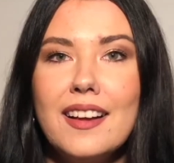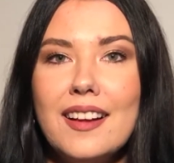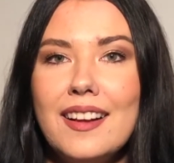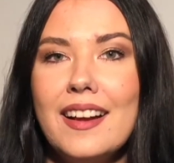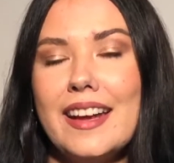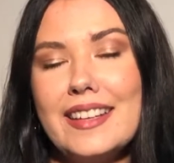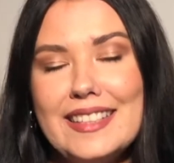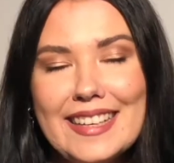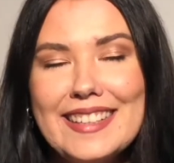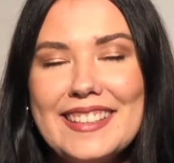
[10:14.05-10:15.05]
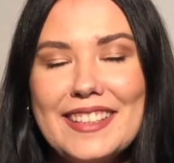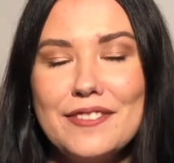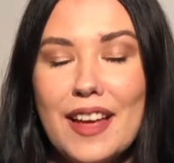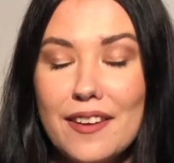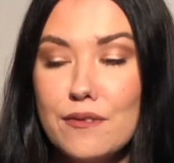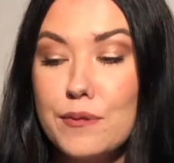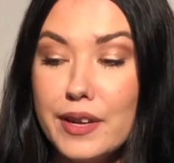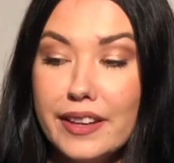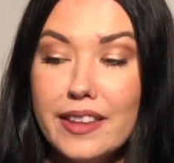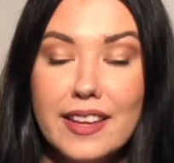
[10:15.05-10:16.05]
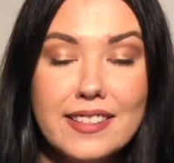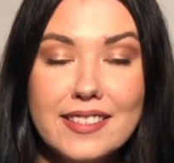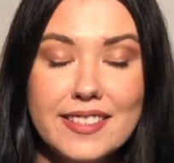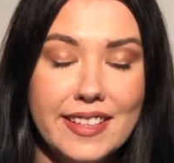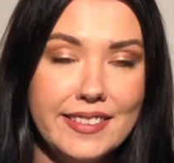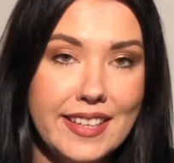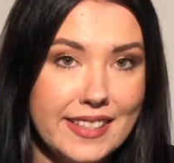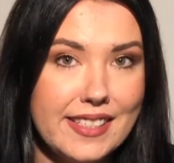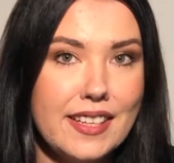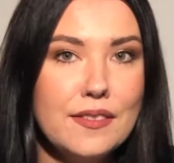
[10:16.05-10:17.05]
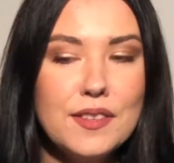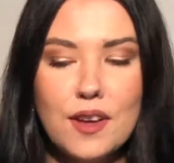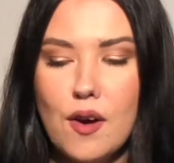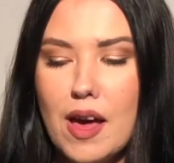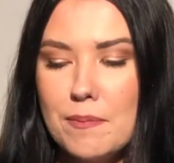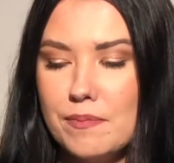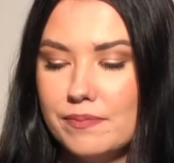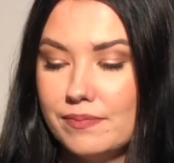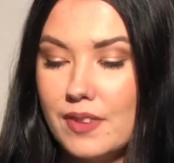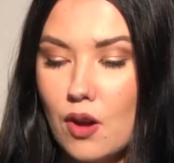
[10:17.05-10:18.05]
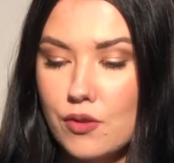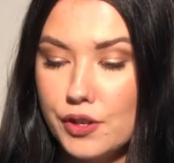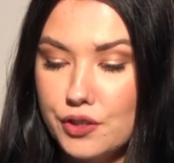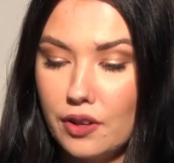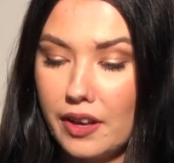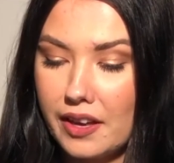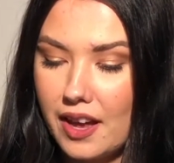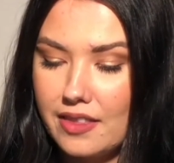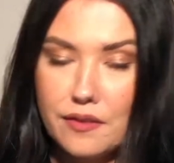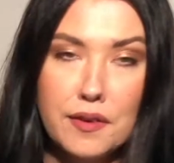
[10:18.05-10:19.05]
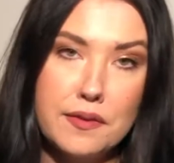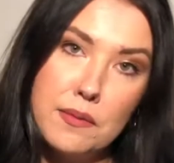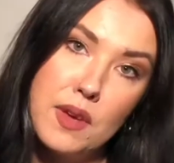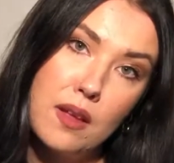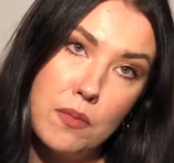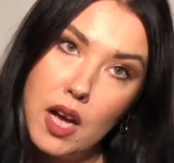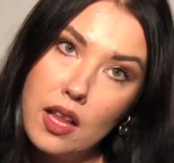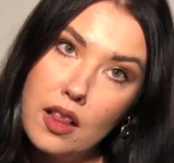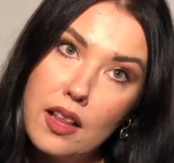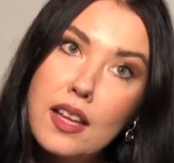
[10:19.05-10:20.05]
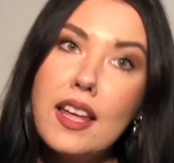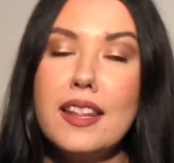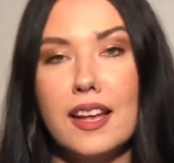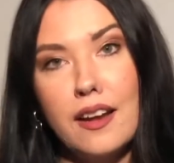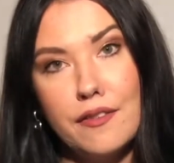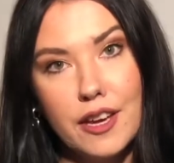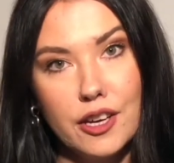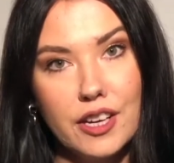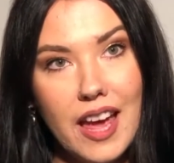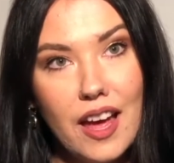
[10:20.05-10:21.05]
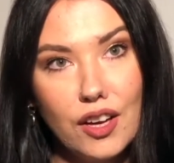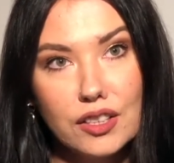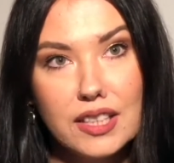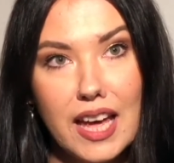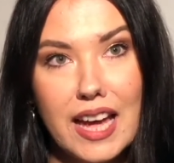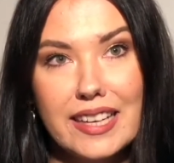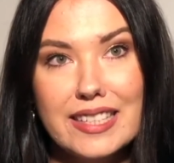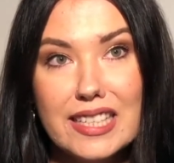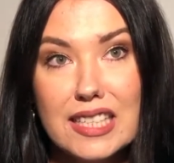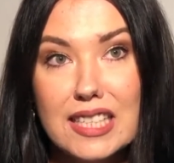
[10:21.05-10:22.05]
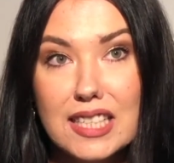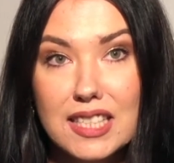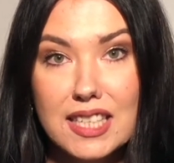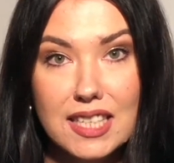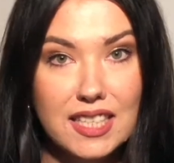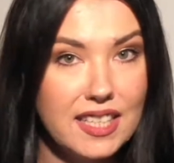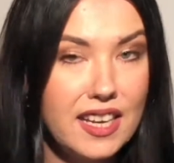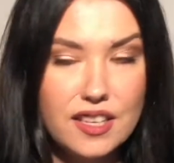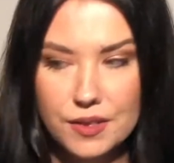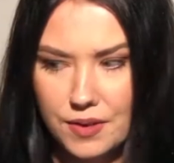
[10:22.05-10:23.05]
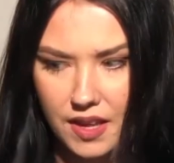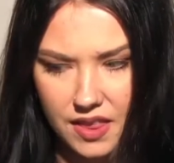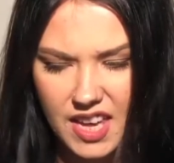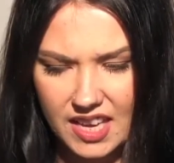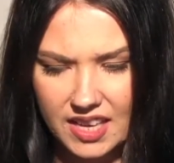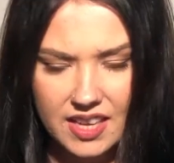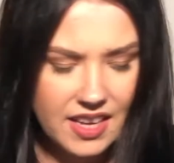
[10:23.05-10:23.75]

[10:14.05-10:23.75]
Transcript: and addictive. I really think this is addictive. So I originally got the 50 ml bottle, and then I figured out that this is discontinued, I think.